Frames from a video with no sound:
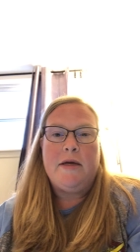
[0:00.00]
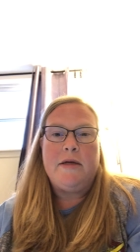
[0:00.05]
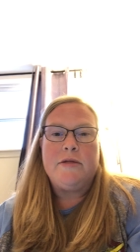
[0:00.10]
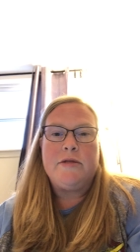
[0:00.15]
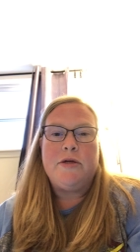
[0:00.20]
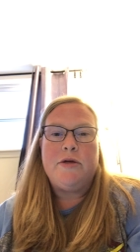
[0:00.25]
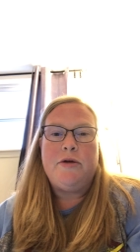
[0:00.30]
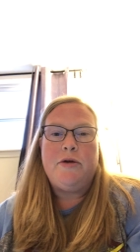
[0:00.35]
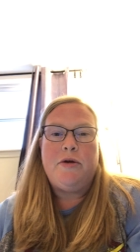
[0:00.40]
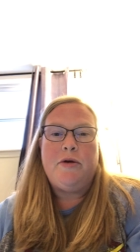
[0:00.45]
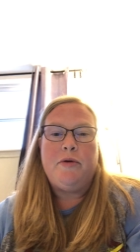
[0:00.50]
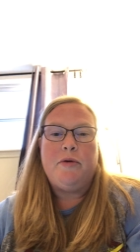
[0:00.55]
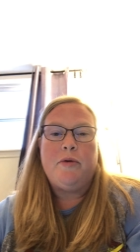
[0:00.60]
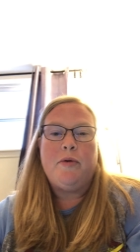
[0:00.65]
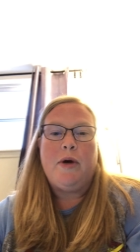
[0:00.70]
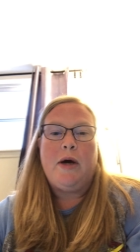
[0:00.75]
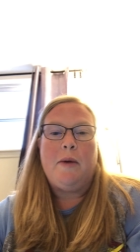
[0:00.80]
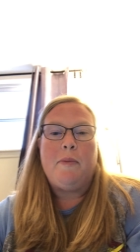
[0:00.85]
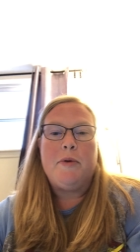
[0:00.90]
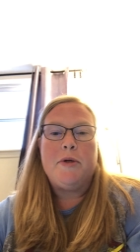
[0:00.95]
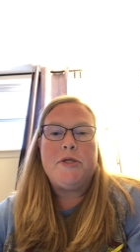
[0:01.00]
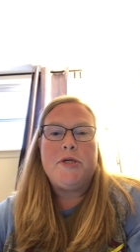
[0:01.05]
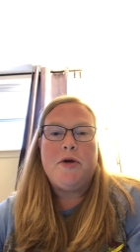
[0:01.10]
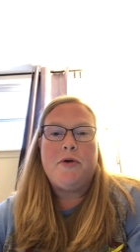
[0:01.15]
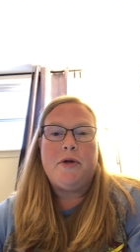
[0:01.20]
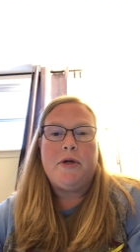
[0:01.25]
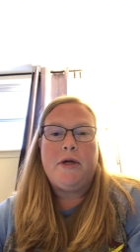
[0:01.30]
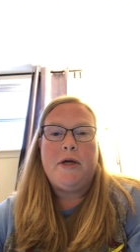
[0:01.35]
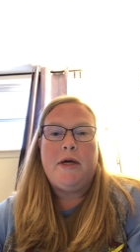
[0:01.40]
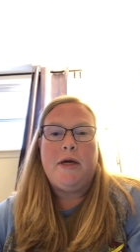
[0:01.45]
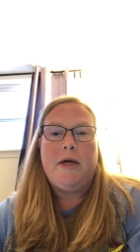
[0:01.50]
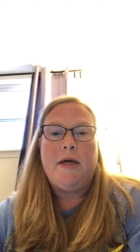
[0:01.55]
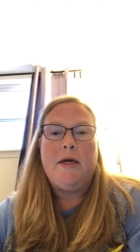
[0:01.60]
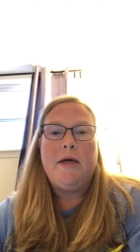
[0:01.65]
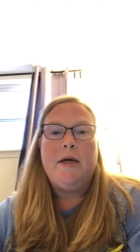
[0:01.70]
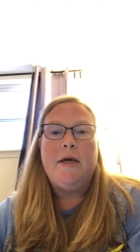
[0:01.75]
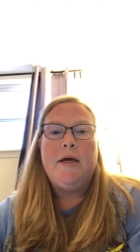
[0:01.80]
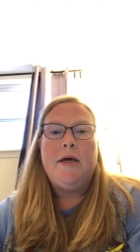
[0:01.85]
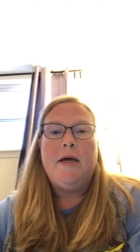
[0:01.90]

is a new opportunity,